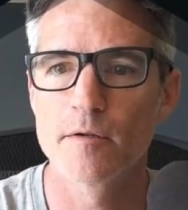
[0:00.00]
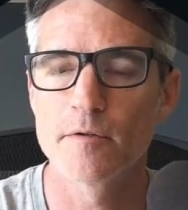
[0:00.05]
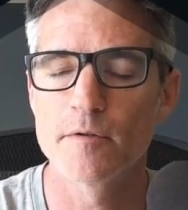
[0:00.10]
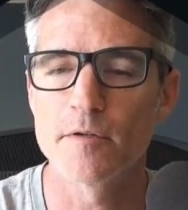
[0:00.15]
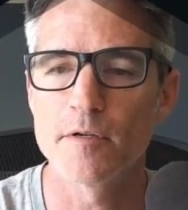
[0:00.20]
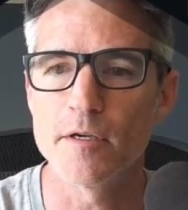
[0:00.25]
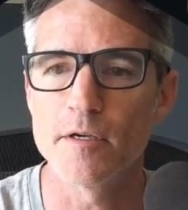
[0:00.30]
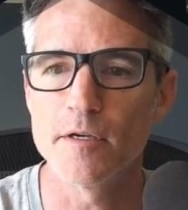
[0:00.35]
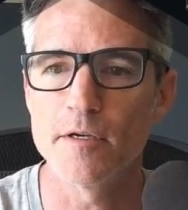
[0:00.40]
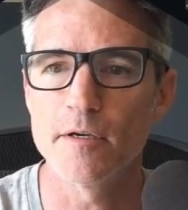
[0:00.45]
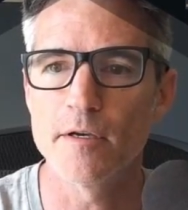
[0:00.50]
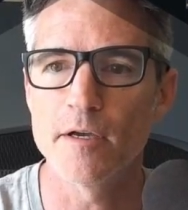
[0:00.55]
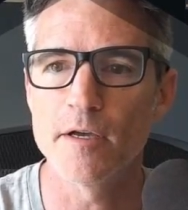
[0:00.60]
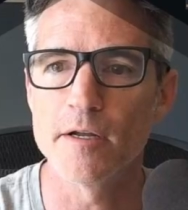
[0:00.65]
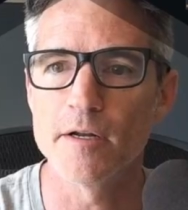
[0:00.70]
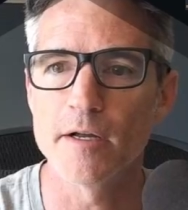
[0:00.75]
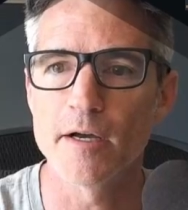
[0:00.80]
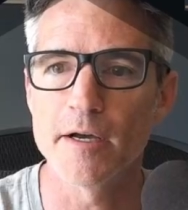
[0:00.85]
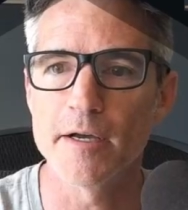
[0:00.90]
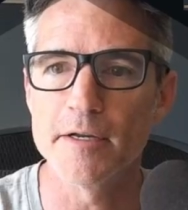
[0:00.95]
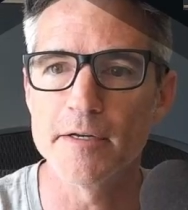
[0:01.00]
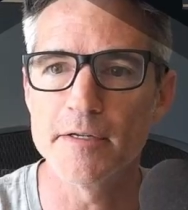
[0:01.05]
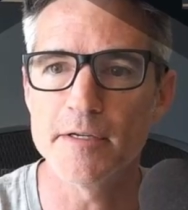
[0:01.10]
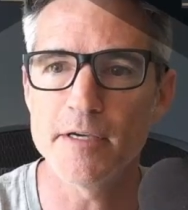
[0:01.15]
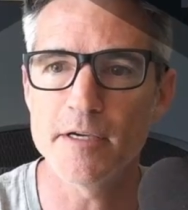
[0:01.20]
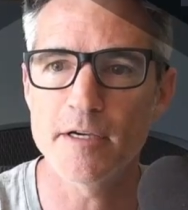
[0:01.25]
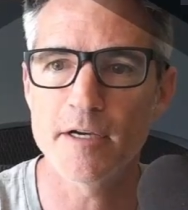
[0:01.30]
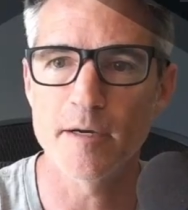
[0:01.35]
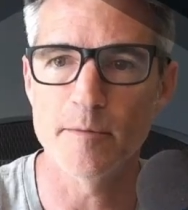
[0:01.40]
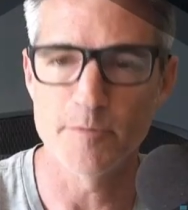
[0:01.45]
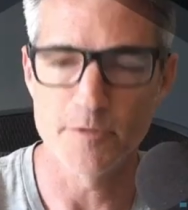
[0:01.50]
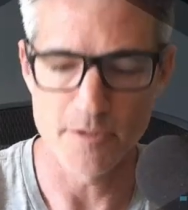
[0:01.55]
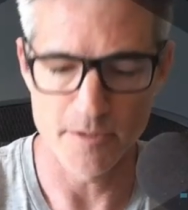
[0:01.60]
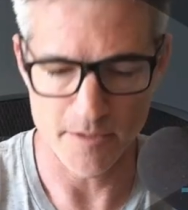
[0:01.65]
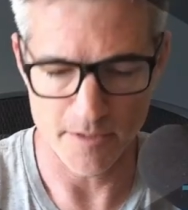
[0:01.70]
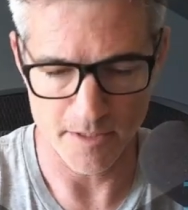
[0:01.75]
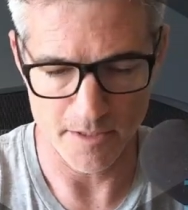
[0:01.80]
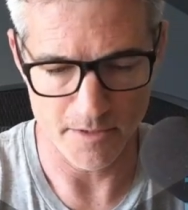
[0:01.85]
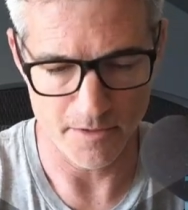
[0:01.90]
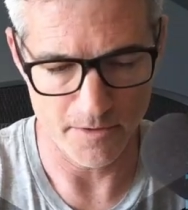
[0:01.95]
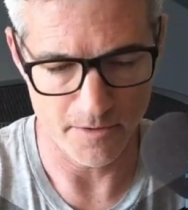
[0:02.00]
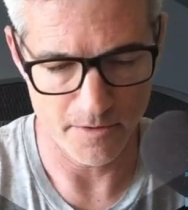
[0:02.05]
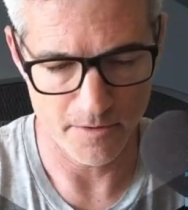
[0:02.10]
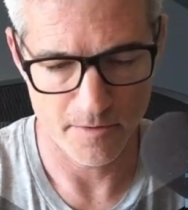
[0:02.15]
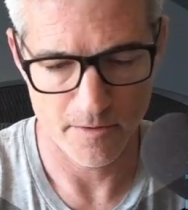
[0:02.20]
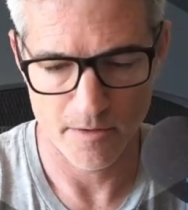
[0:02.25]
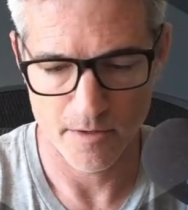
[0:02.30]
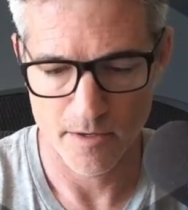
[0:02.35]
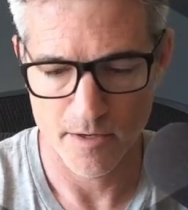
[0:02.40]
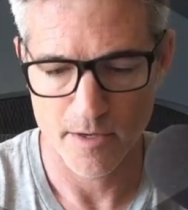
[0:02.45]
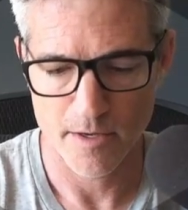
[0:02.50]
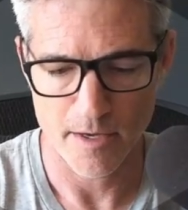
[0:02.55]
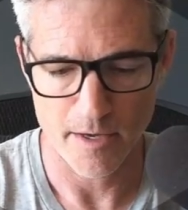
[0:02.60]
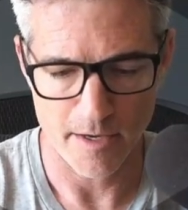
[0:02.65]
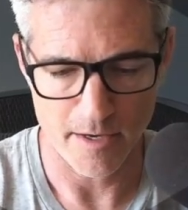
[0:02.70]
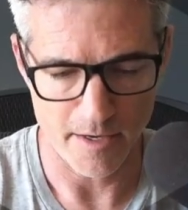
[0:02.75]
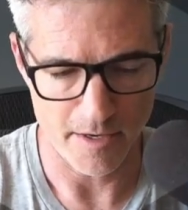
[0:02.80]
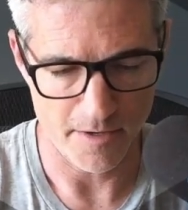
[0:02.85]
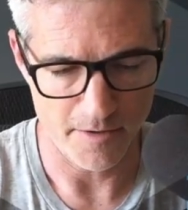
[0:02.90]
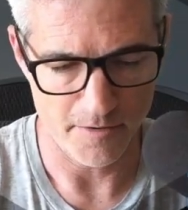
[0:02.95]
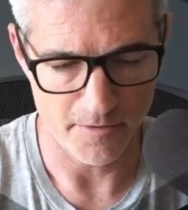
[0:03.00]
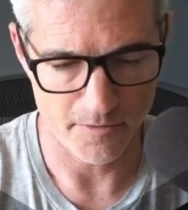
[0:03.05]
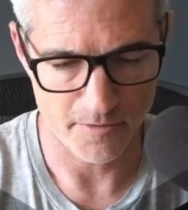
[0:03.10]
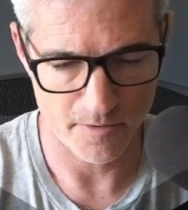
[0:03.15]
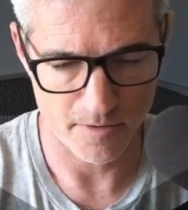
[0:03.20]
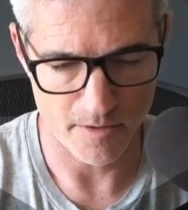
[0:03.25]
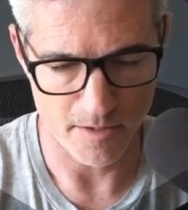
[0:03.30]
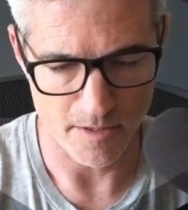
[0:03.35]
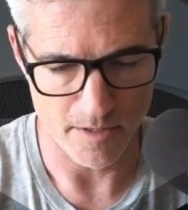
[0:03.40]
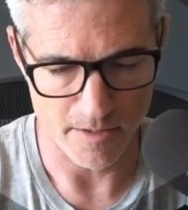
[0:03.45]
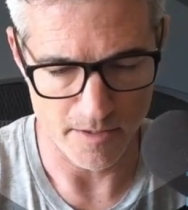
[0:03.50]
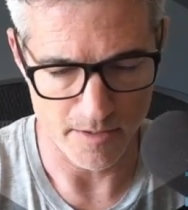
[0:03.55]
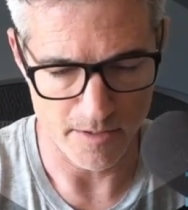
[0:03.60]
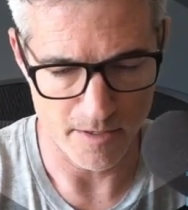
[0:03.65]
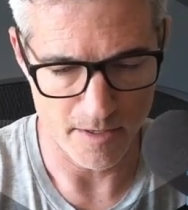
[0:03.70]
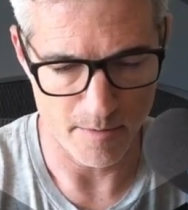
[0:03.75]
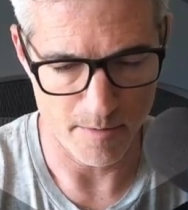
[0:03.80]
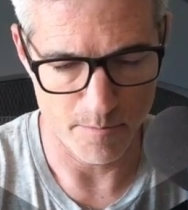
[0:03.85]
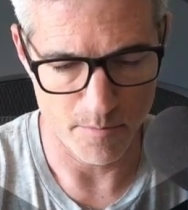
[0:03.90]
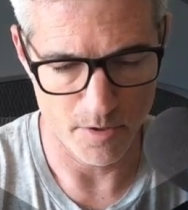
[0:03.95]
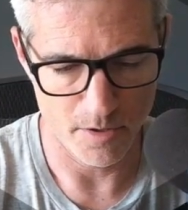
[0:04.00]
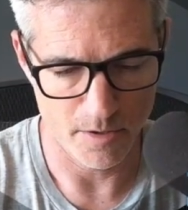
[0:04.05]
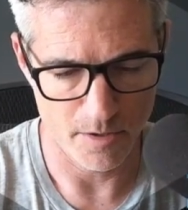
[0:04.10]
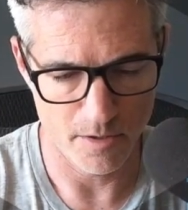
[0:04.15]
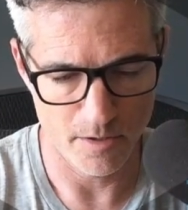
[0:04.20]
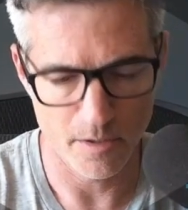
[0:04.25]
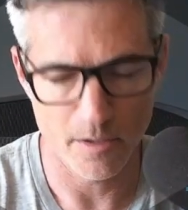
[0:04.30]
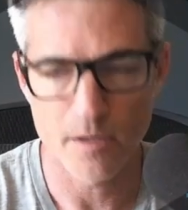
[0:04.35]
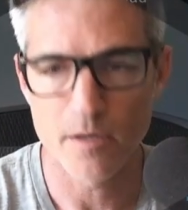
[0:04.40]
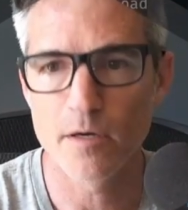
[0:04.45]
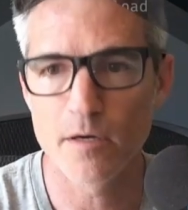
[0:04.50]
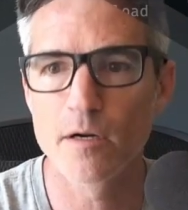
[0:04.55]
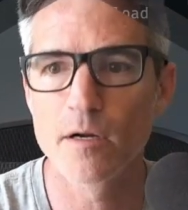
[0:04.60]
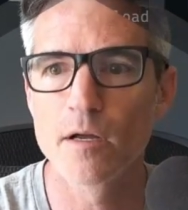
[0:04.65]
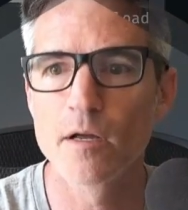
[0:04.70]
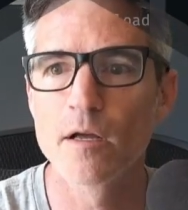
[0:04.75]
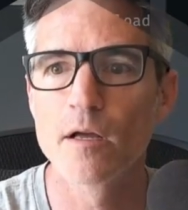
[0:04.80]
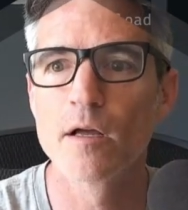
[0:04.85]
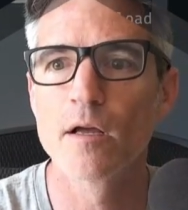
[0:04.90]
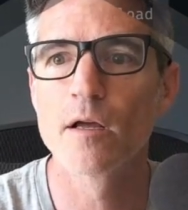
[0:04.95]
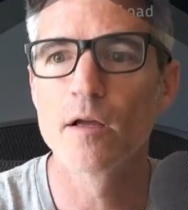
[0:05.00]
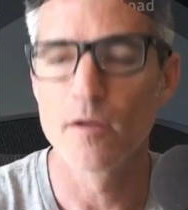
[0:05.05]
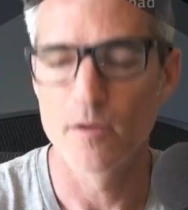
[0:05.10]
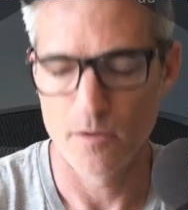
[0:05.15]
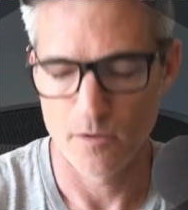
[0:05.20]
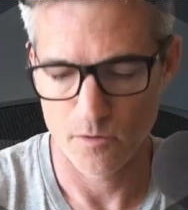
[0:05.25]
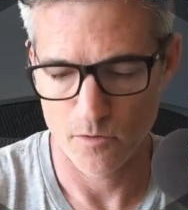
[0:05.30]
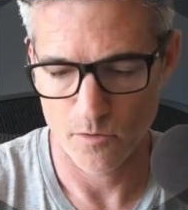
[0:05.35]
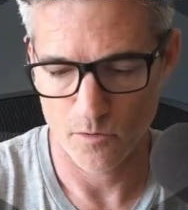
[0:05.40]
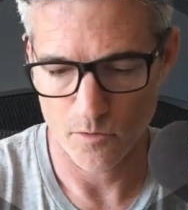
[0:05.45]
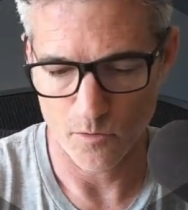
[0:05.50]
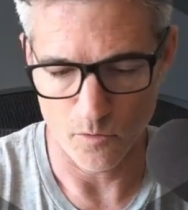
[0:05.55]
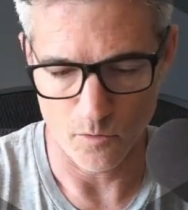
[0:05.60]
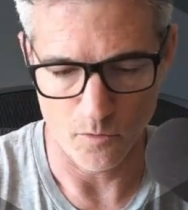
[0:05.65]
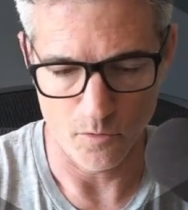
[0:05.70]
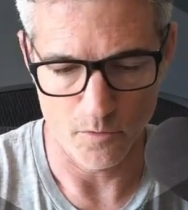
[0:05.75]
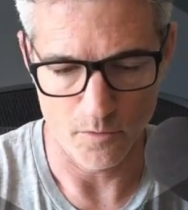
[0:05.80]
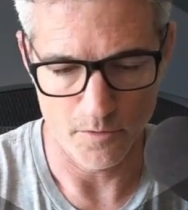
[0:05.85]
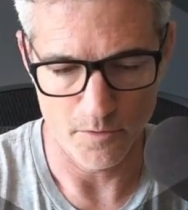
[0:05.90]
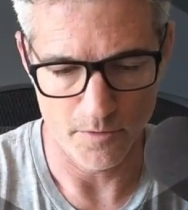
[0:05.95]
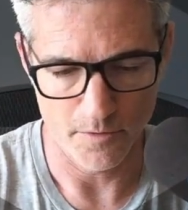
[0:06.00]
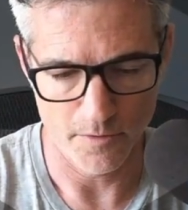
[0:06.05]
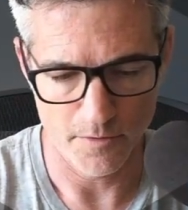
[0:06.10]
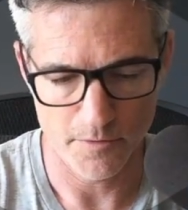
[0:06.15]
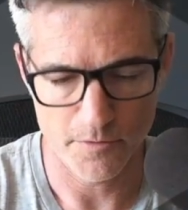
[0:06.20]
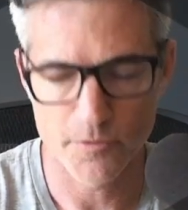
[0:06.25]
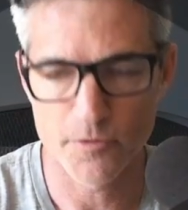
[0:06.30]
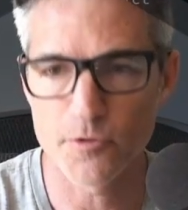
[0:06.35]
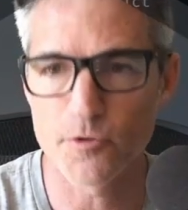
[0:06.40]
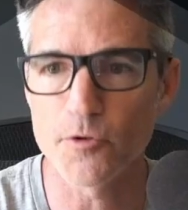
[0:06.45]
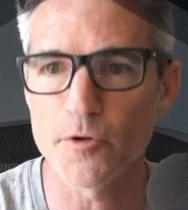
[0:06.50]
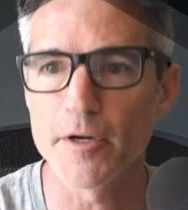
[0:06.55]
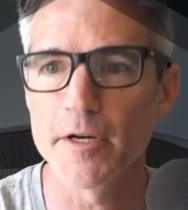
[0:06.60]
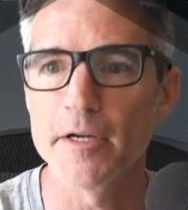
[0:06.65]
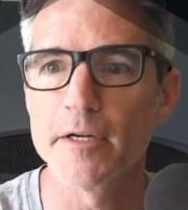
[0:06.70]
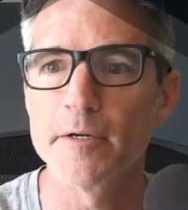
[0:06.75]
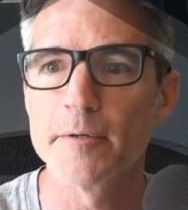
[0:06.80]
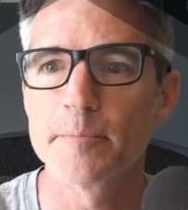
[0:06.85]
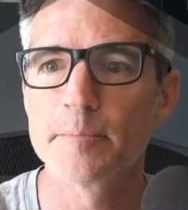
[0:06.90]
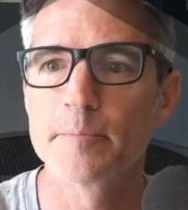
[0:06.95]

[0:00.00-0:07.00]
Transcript: T and ID comes in here as a number or string,